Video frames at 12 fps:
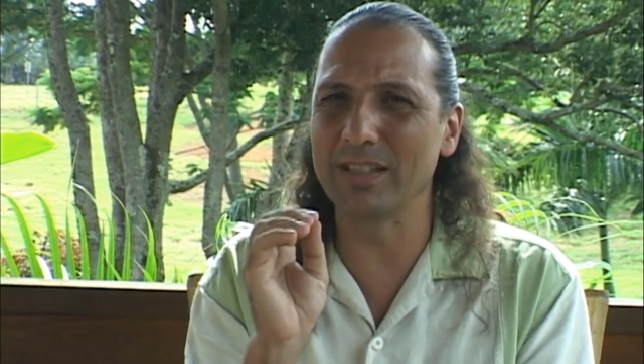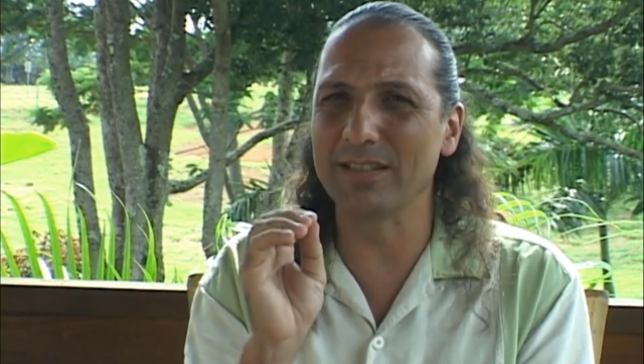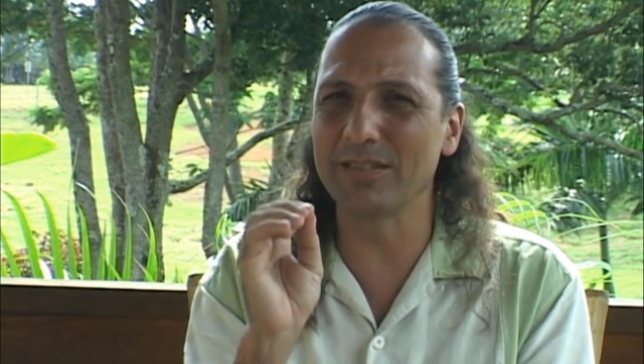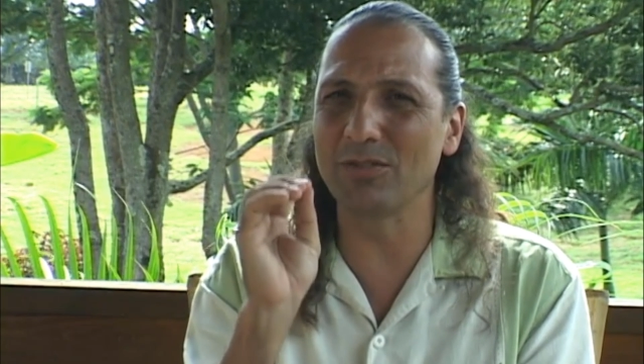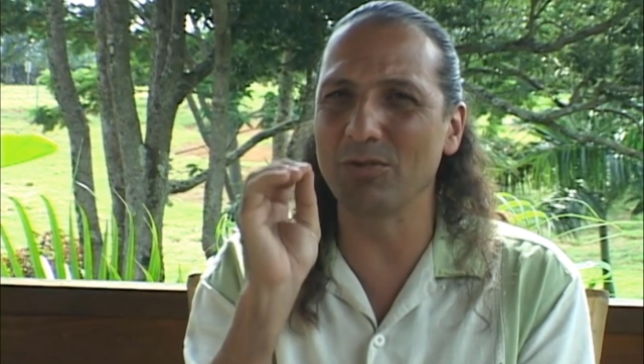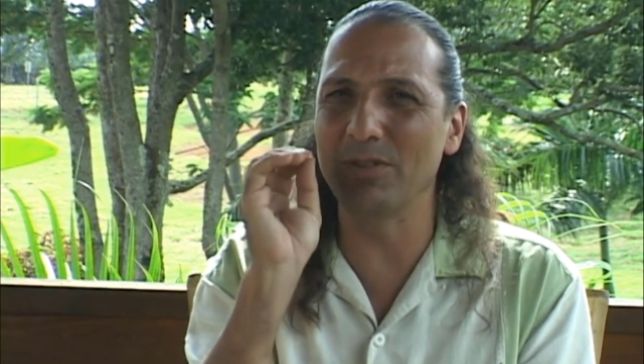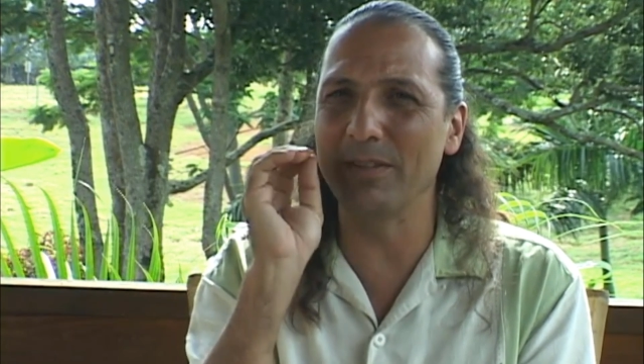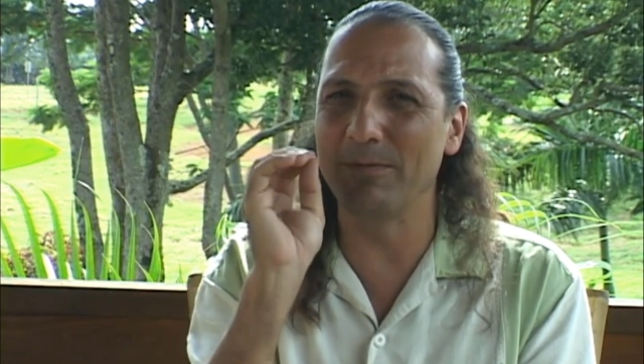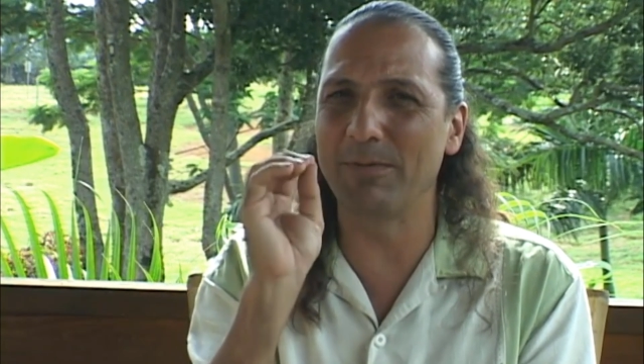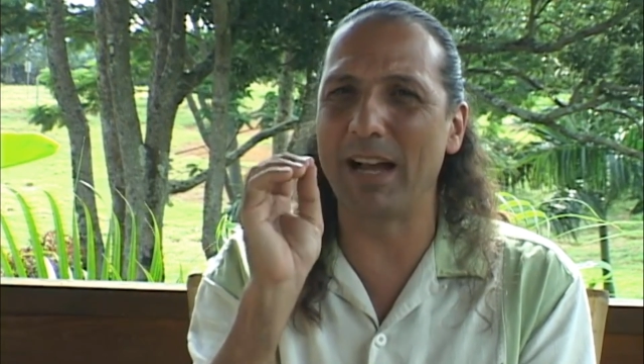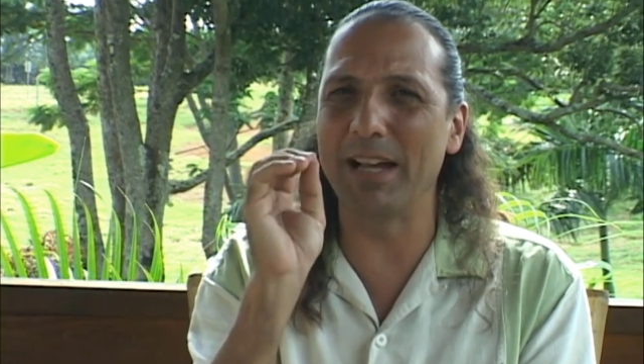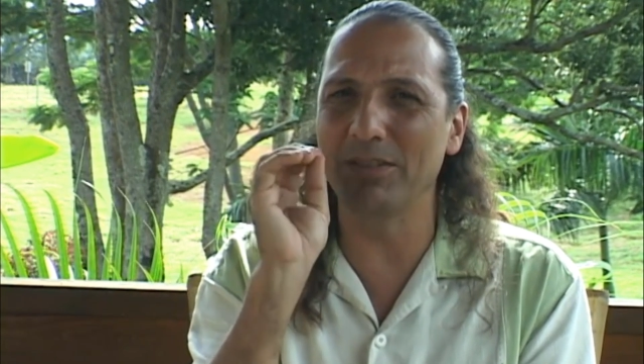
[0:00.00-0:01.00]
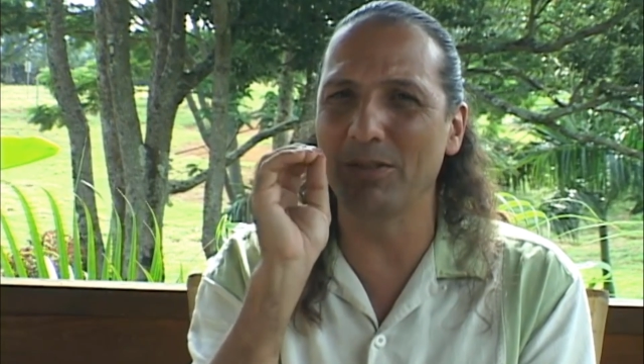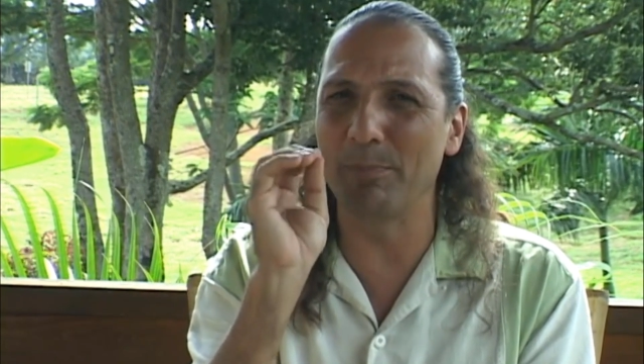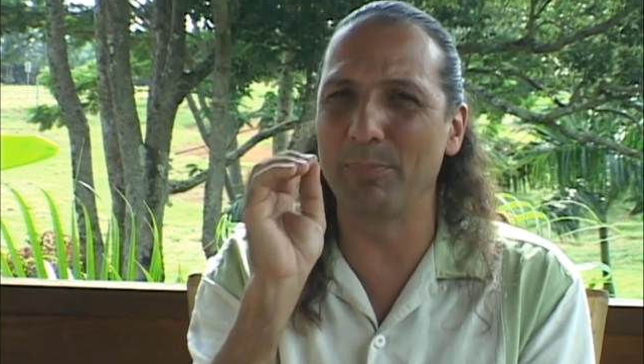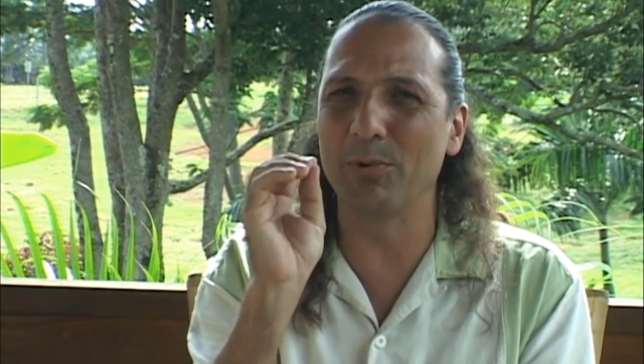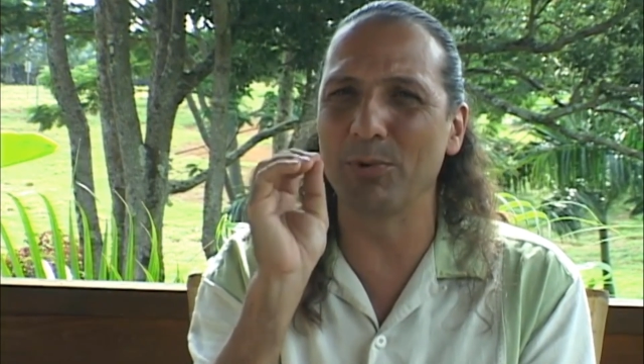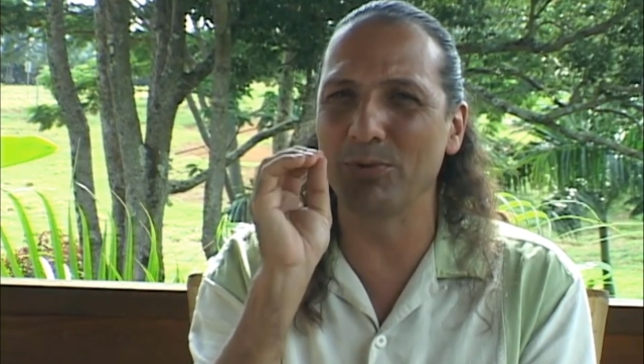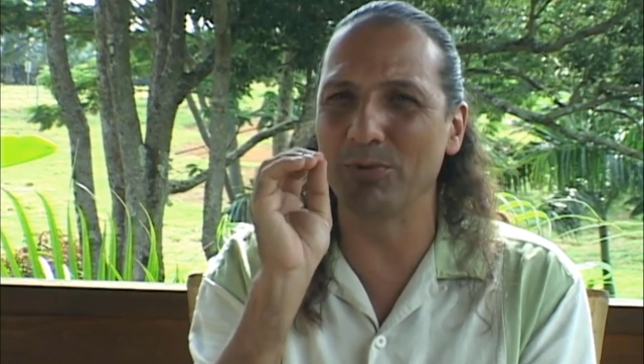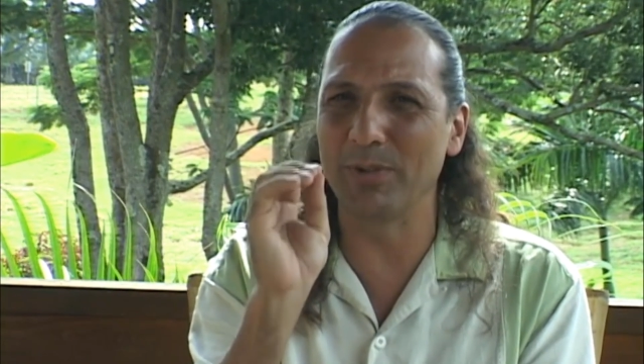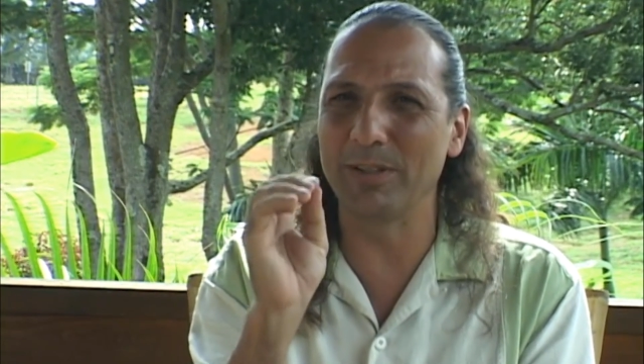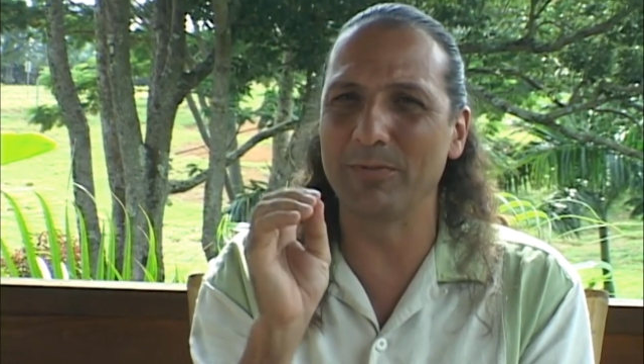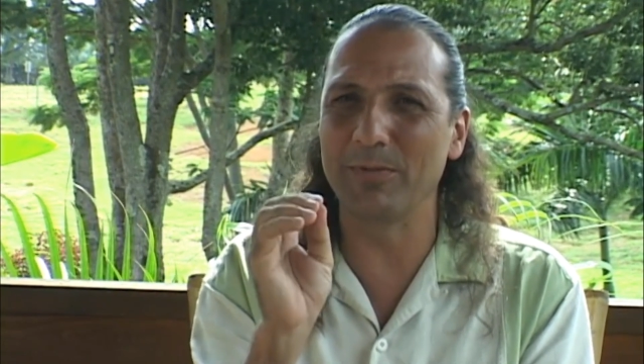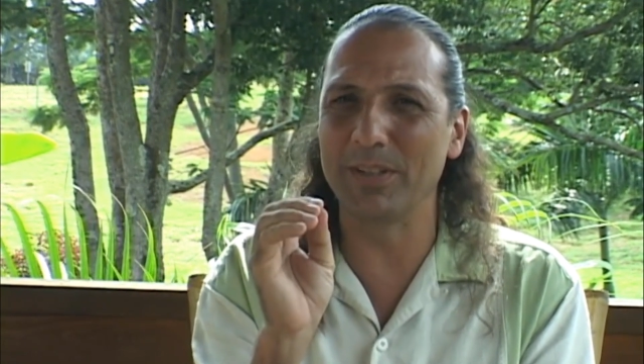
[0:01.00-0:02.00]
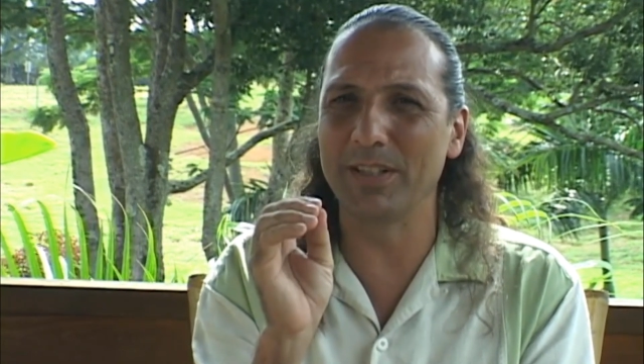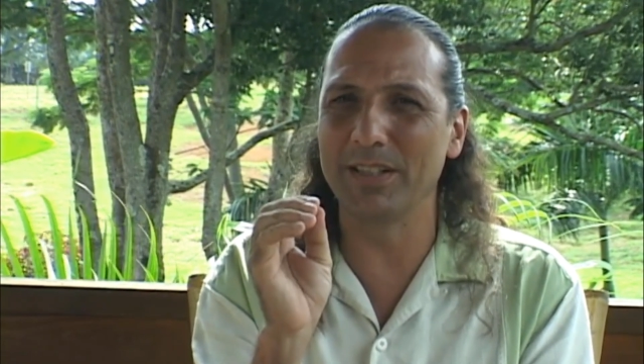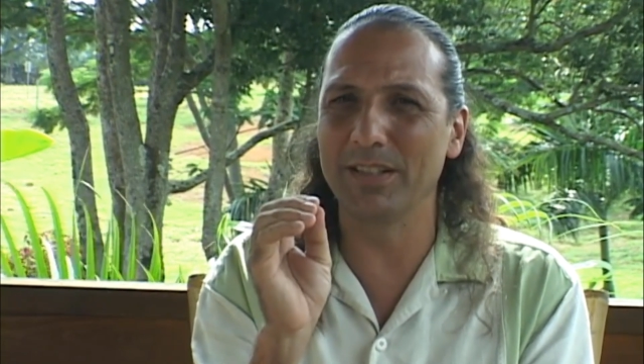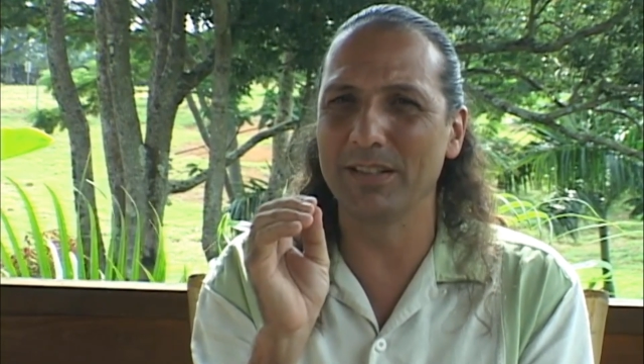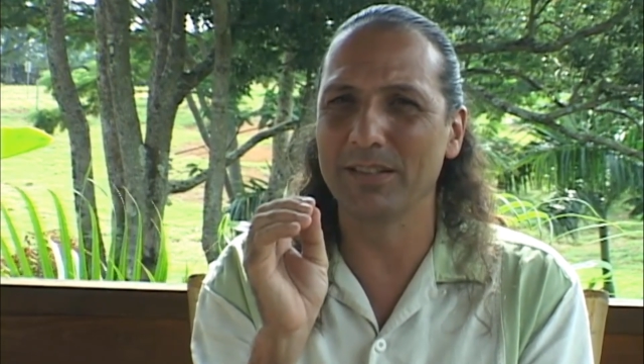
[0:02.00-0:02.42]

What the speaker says: is to divide the point to infinity.